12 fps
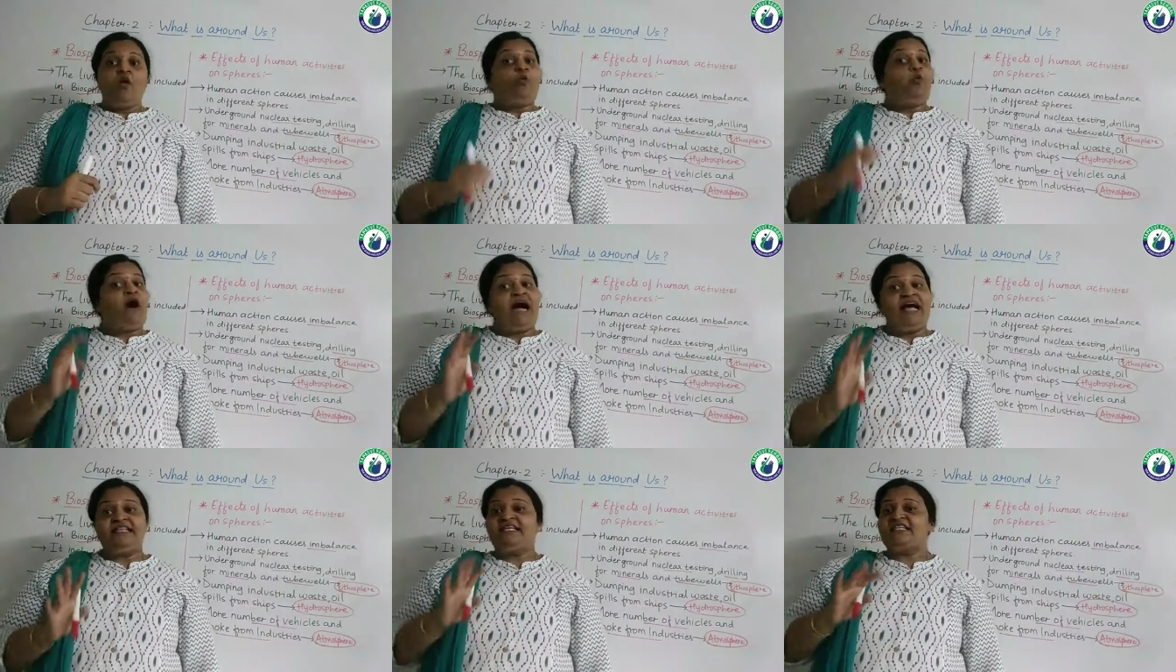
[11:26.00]

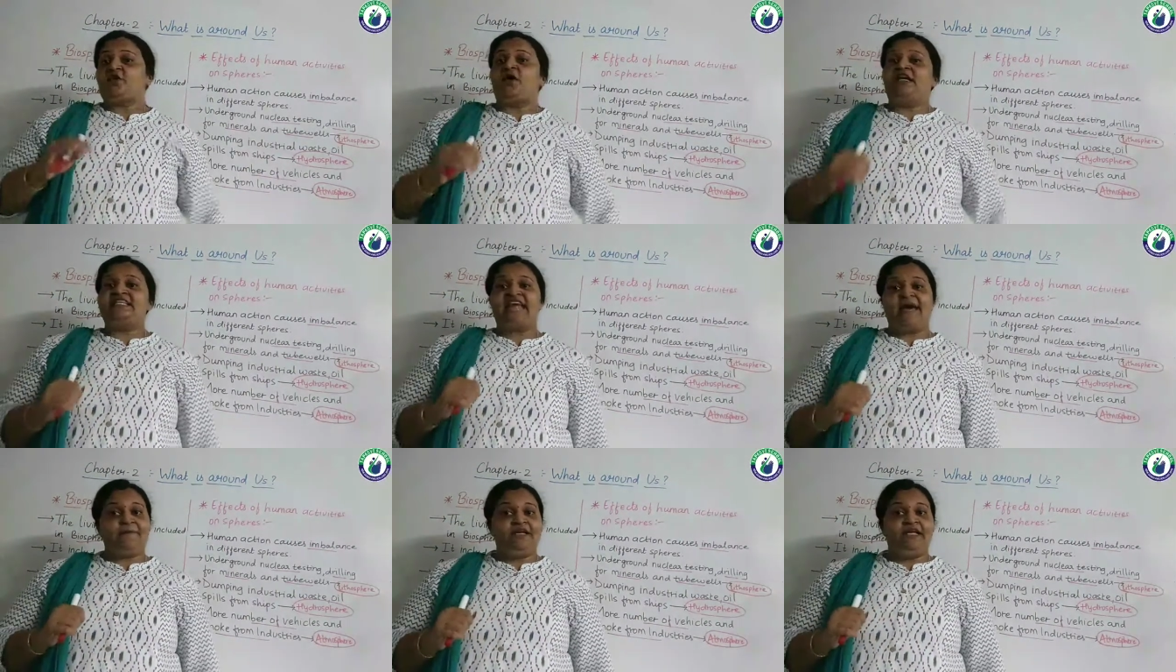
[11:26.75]
Why this all is
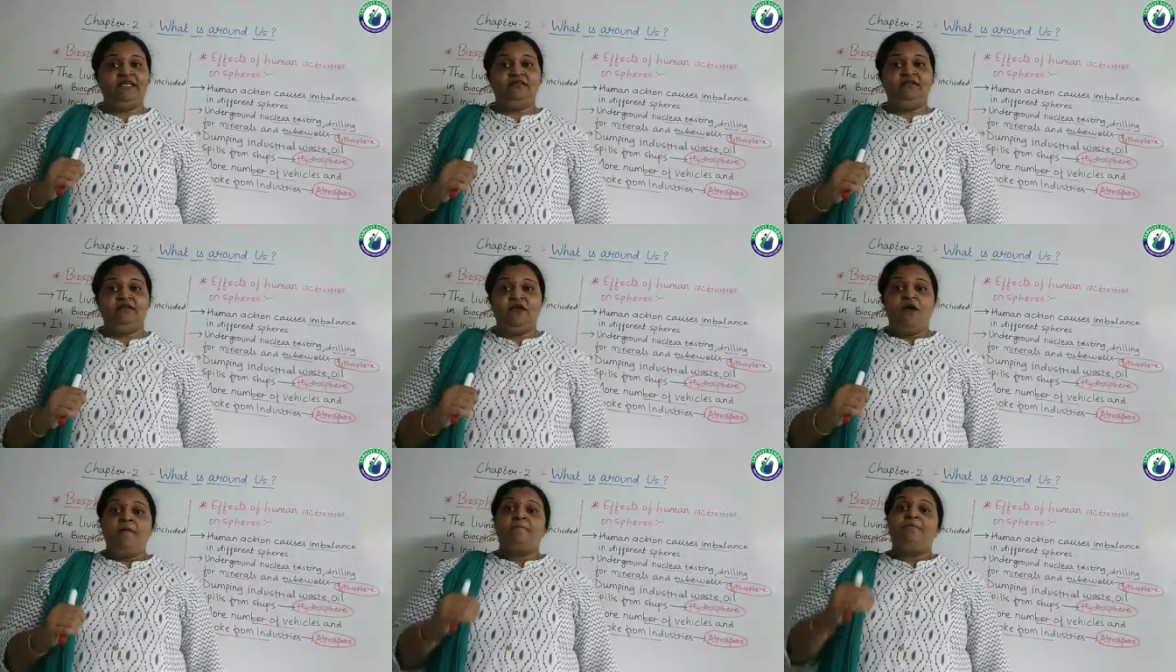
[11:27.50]
happening?
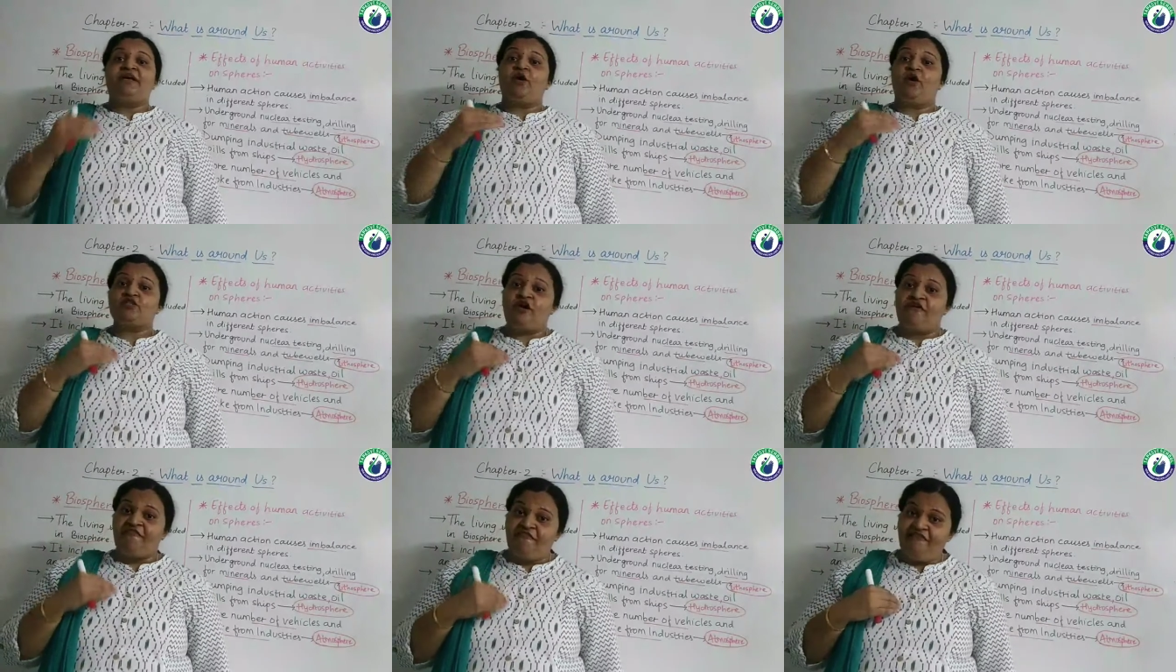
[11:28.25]
Because
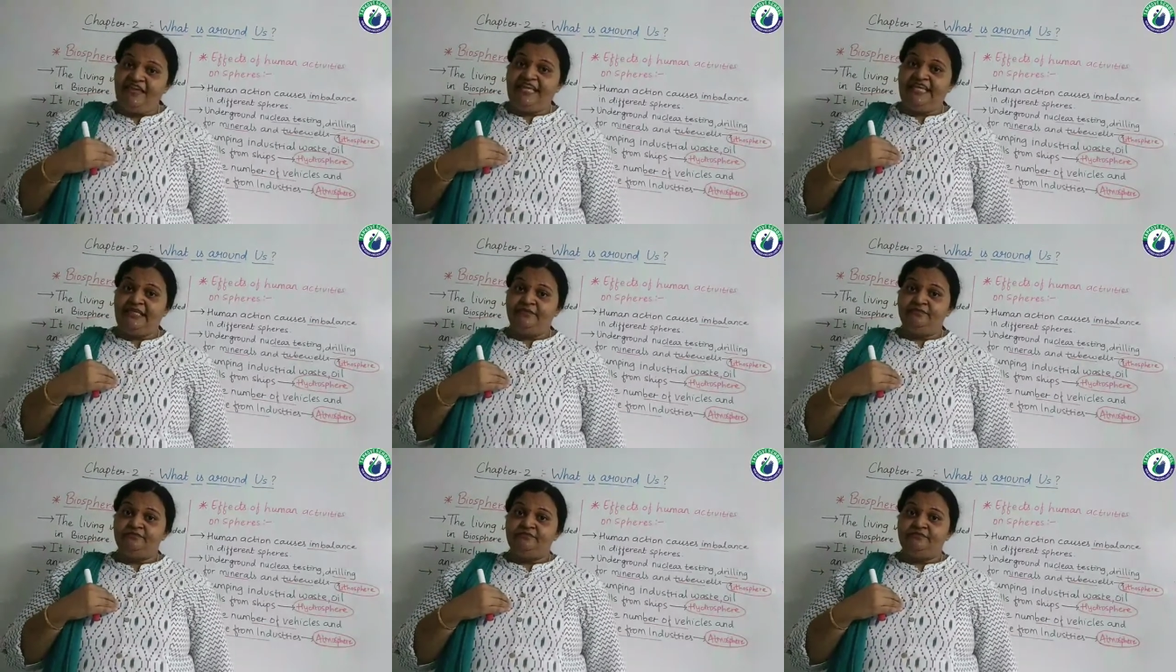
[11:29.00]
of we